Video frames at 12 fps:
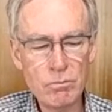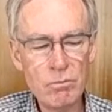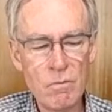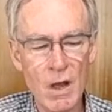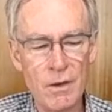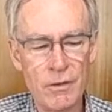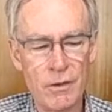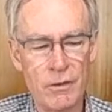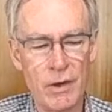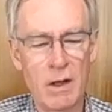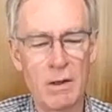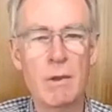It's the
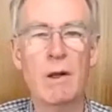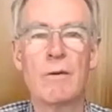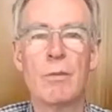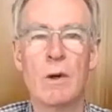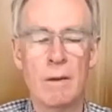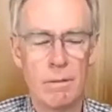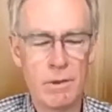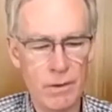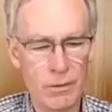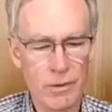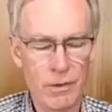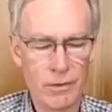second biggest wine
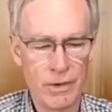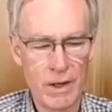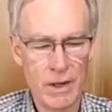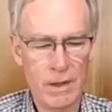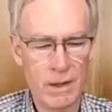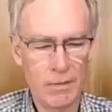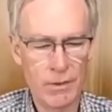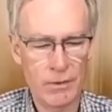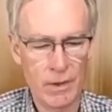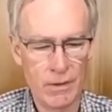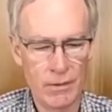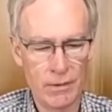producing state after
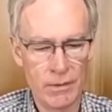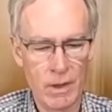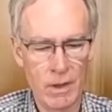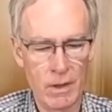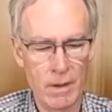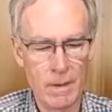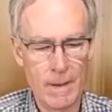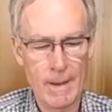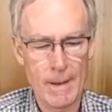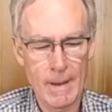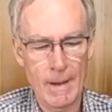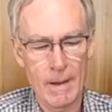South Australia.
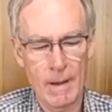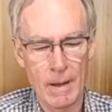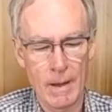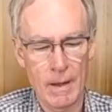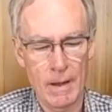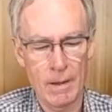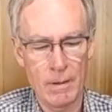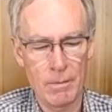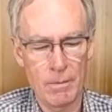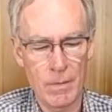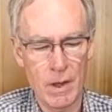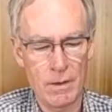
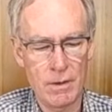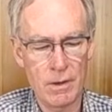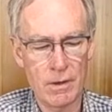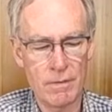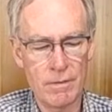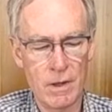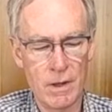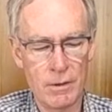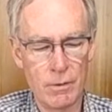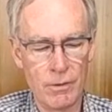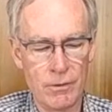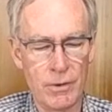And you can find
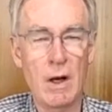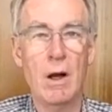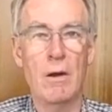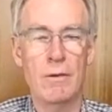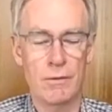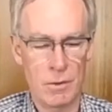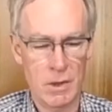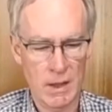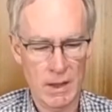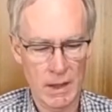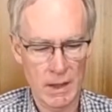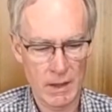all styles of
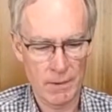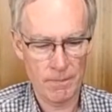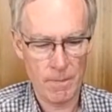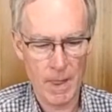wine here.